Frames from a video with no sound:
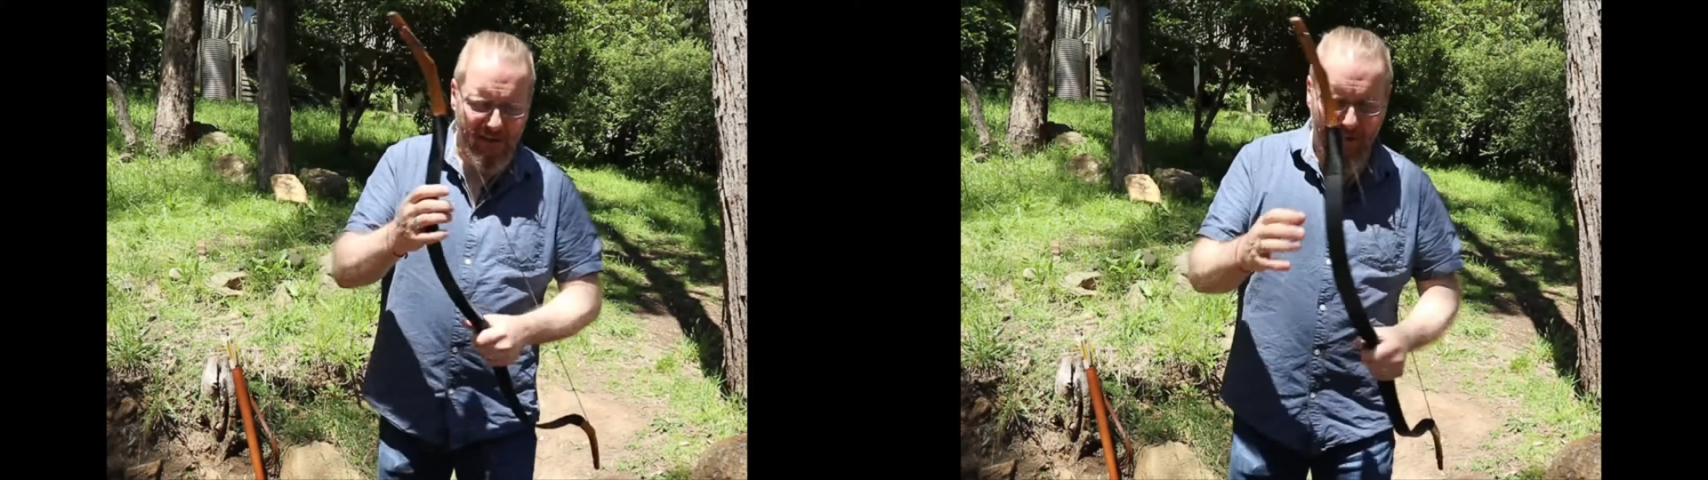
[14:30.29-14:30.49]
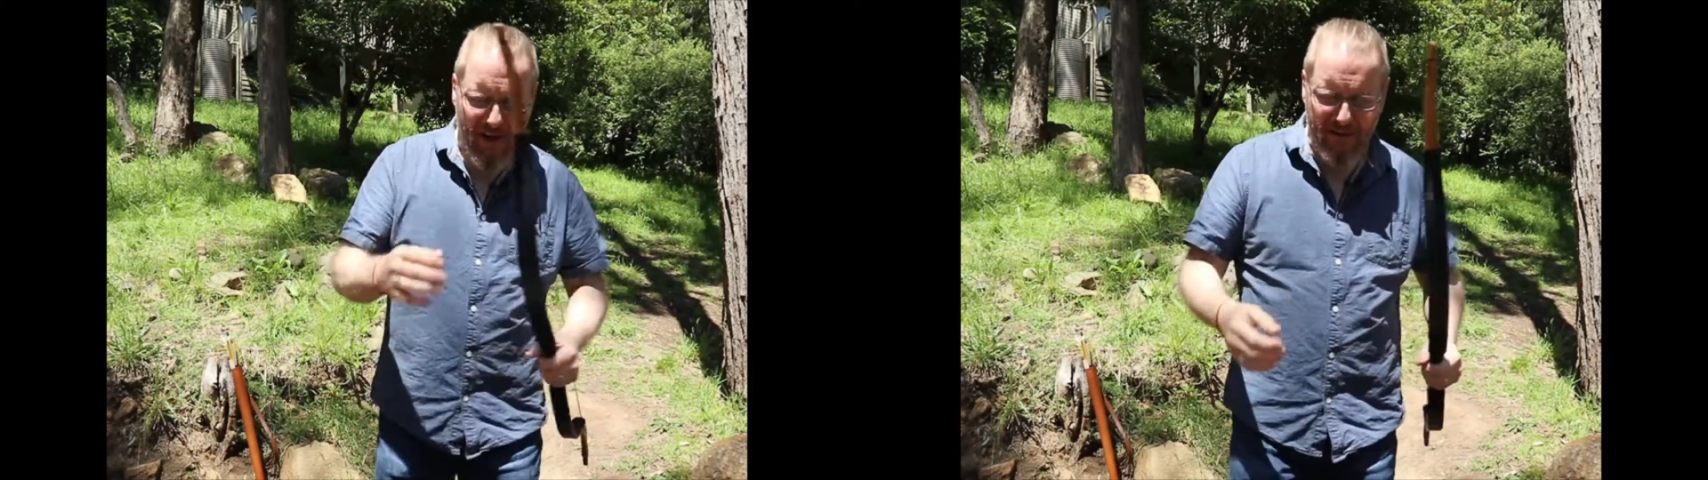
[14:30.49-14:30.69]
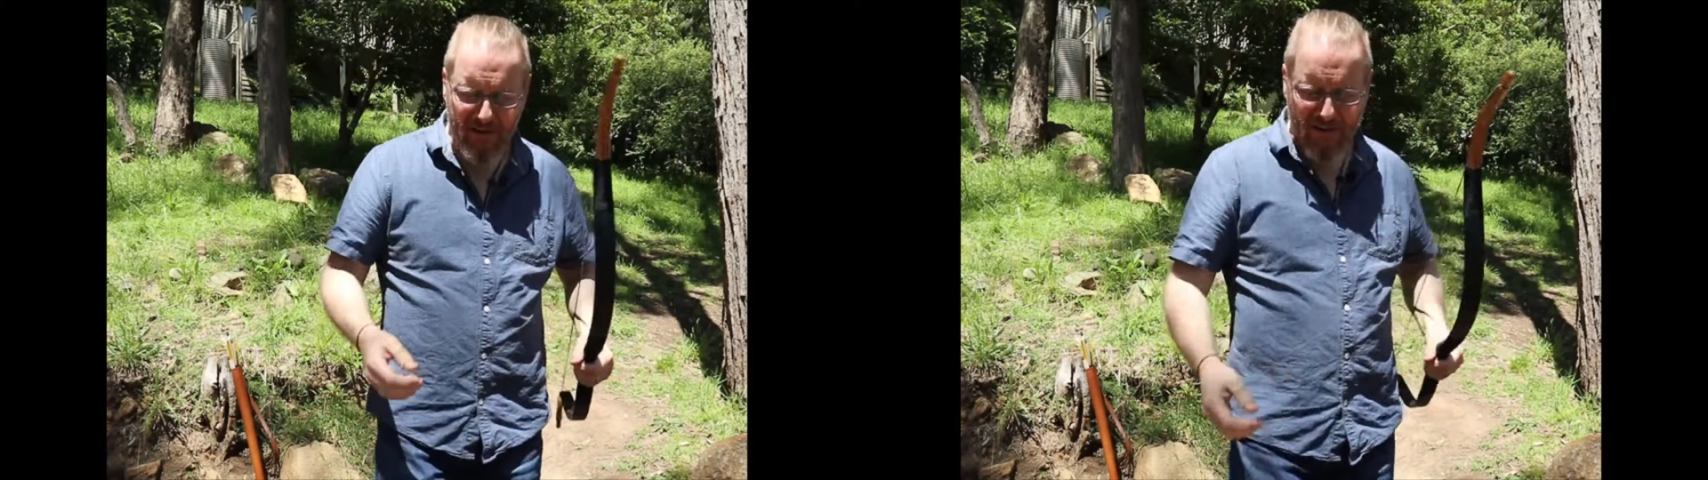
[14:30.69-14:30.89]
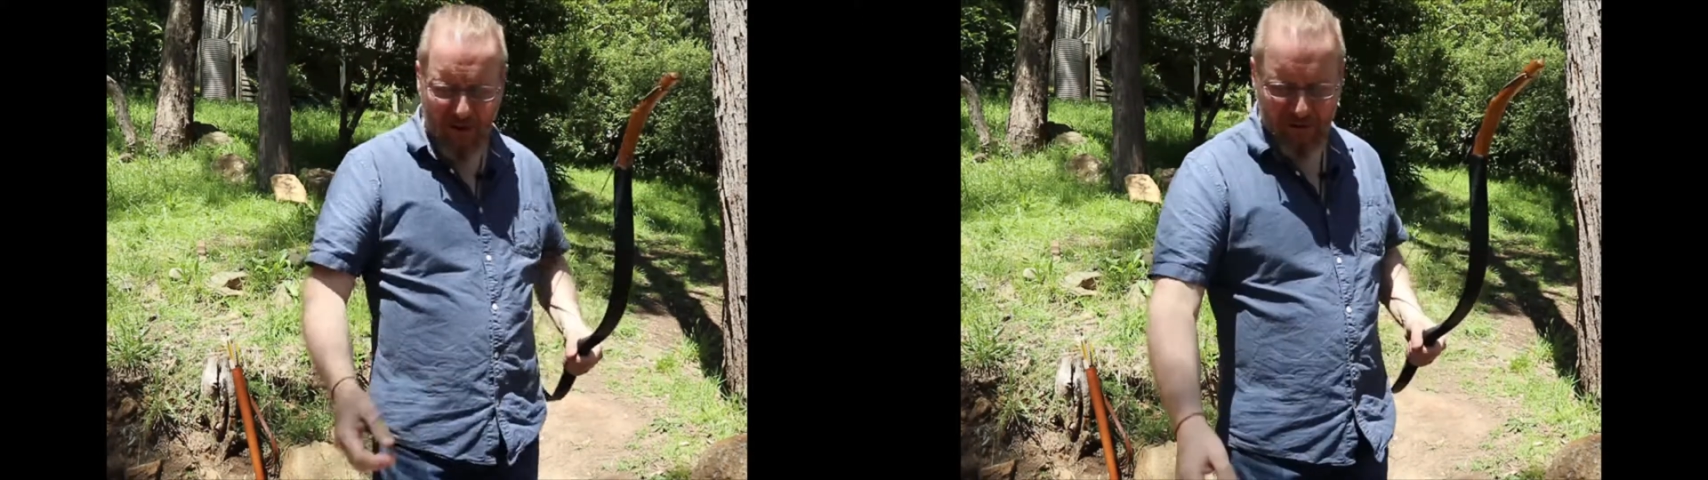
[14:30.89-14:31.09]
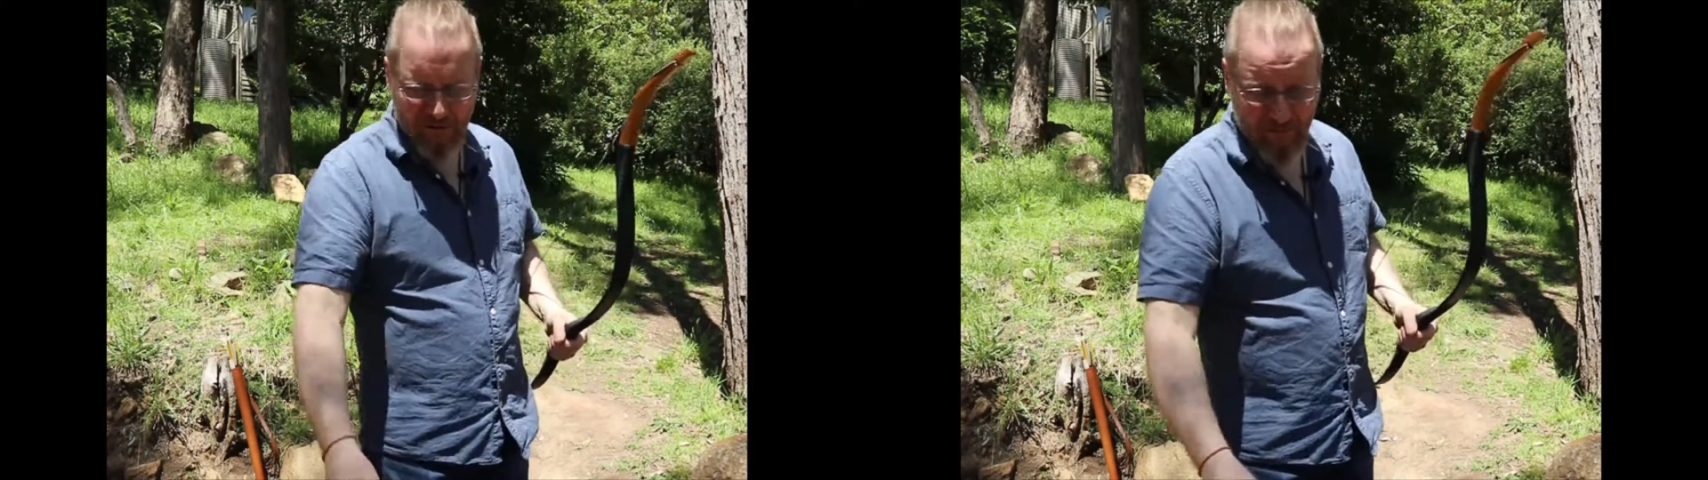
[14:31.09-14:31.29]
Right,
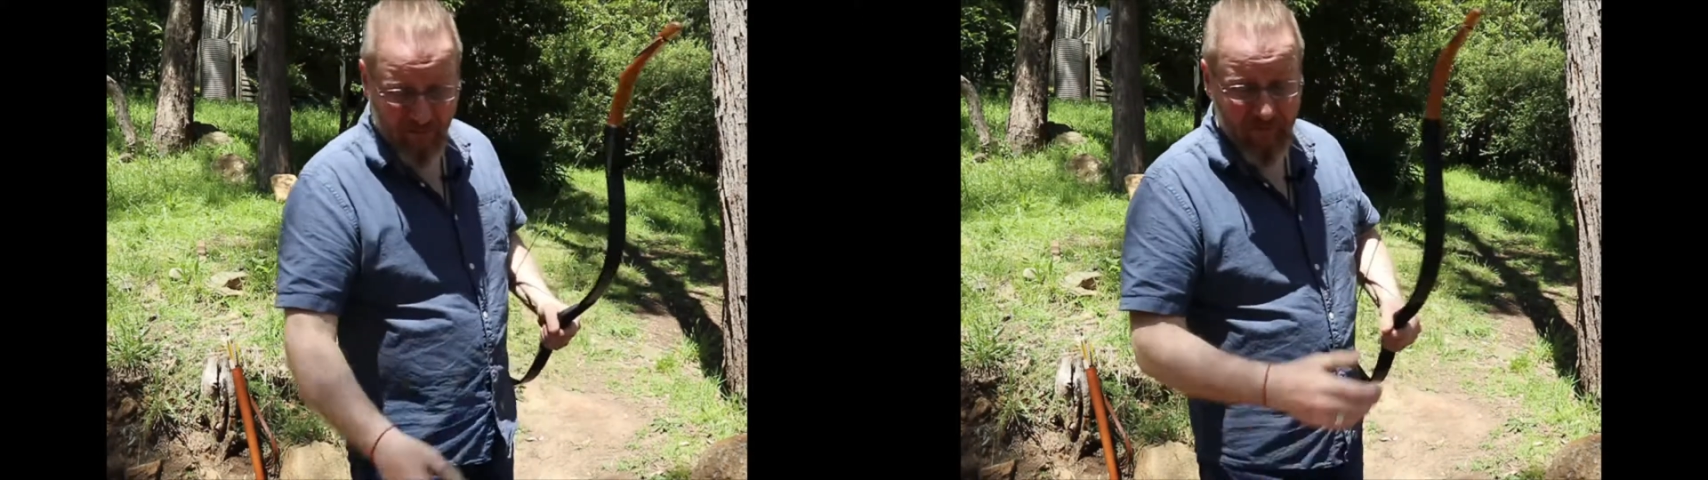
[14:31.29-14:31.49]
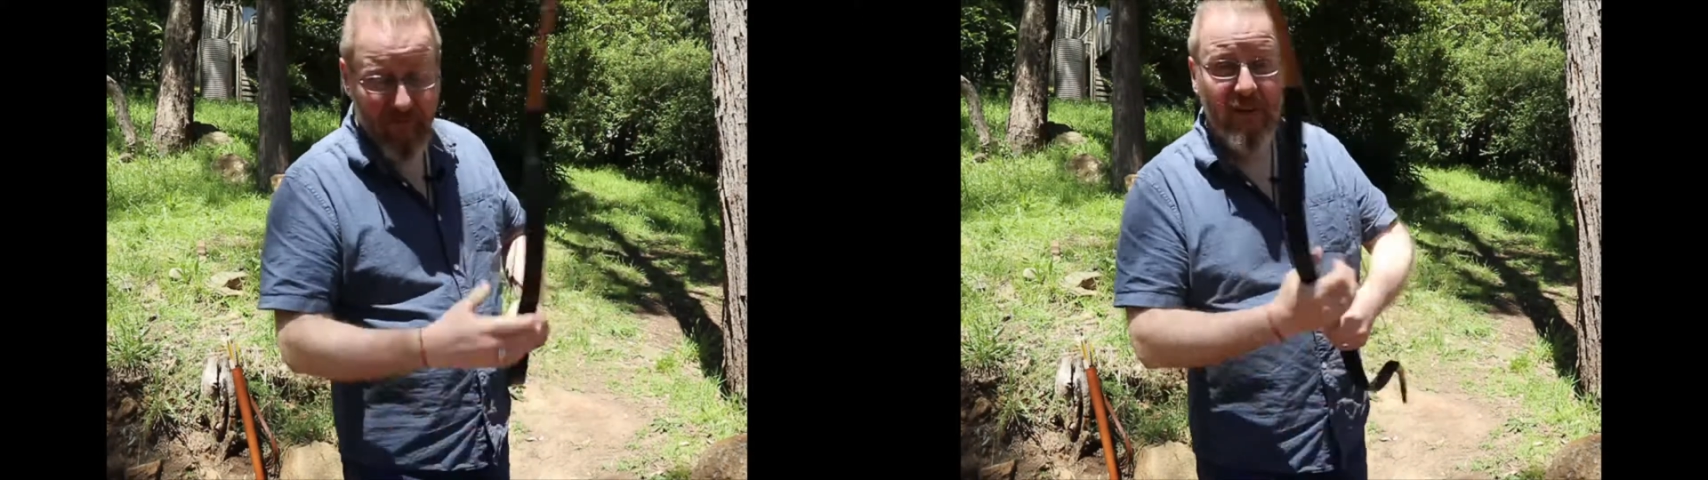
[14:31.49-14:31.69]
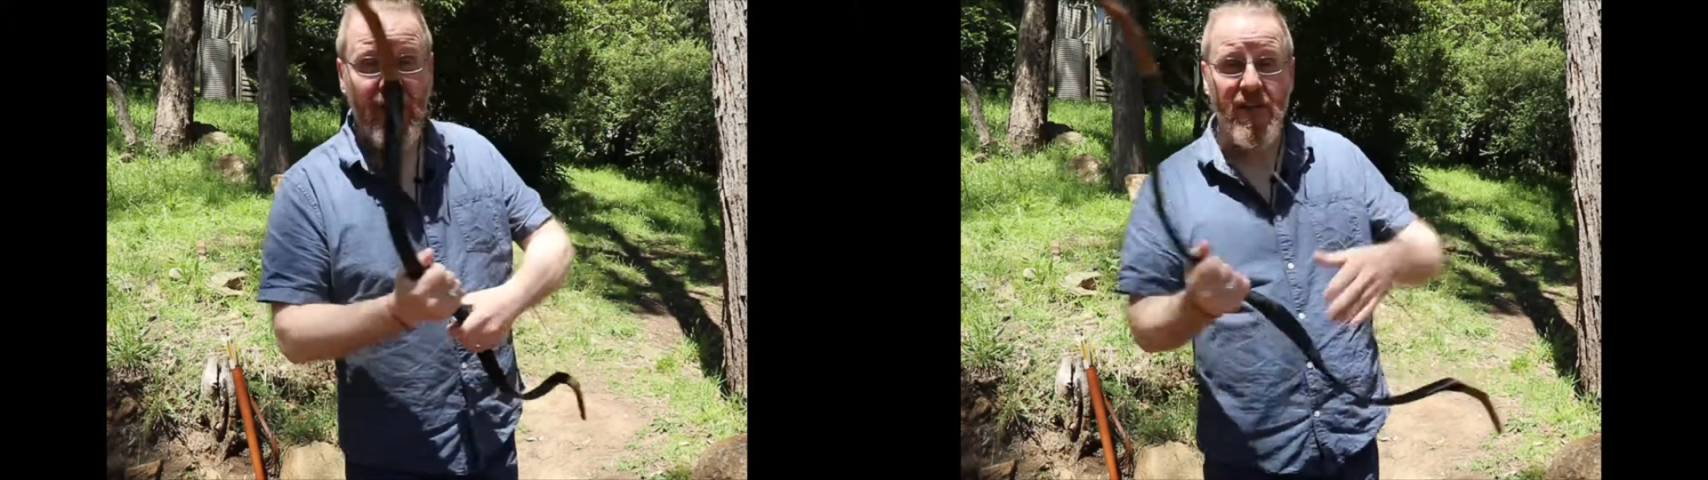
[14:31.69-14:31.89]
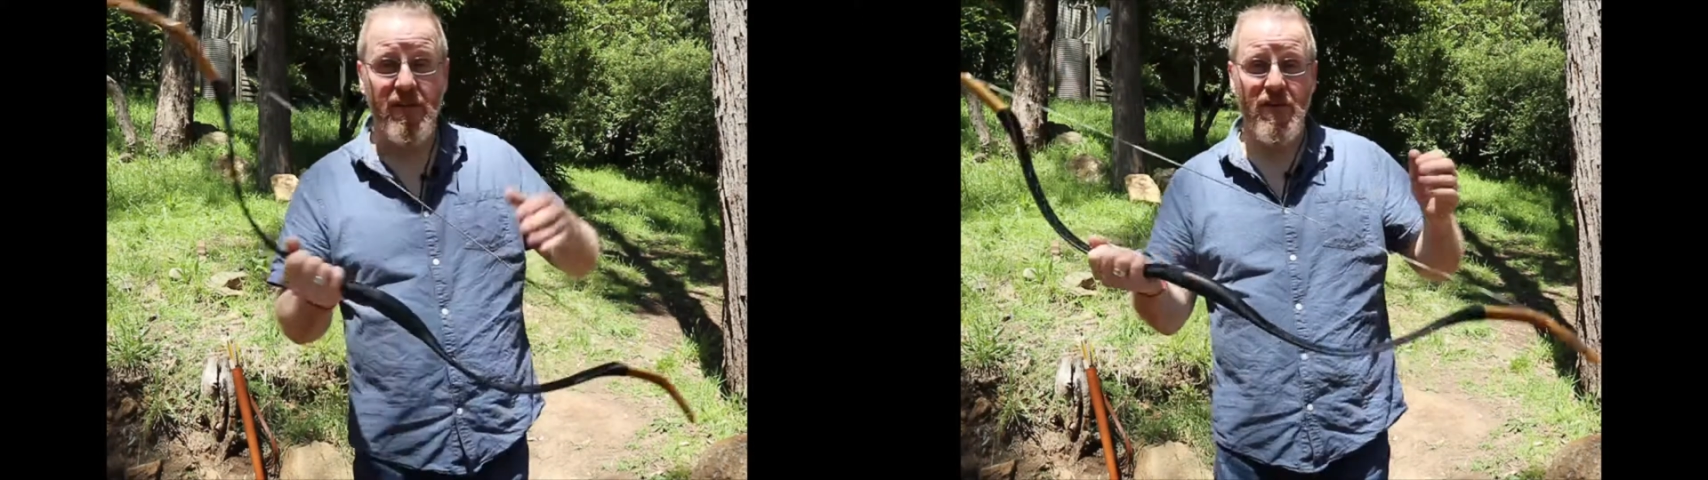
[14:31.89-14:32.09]
so we've